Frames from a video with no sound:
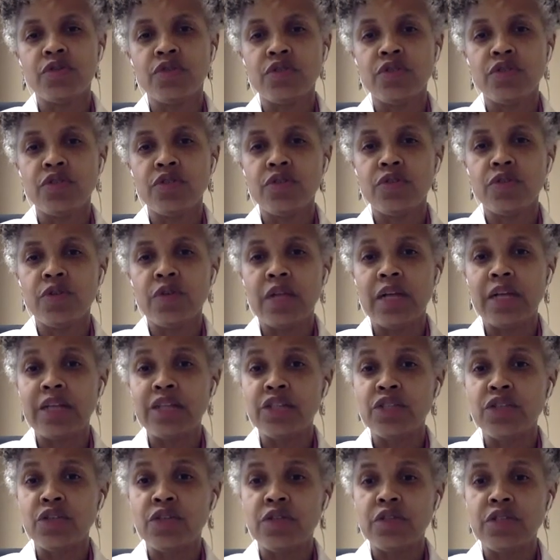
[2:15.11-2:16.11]

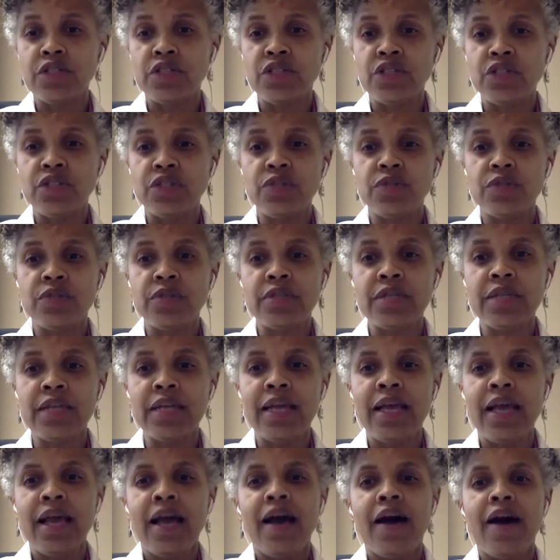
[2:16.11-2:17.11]
neurological issues
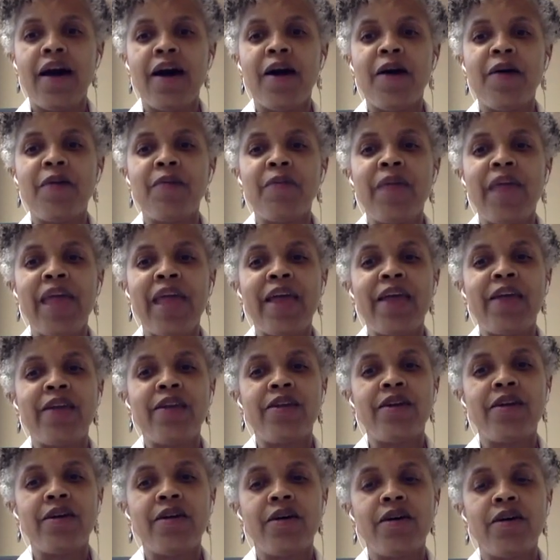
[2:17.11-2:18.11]

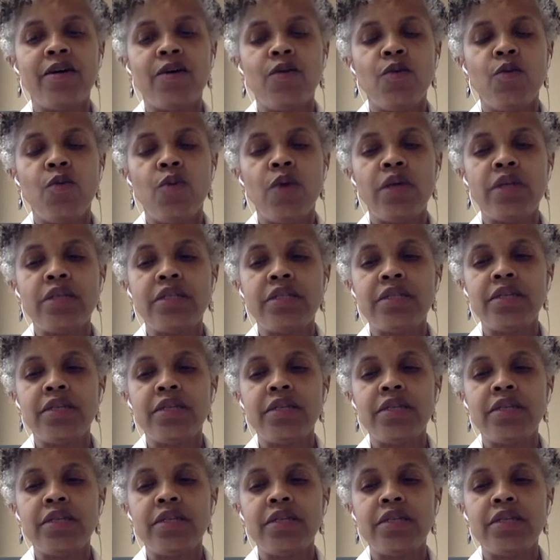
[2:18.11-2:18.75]
and what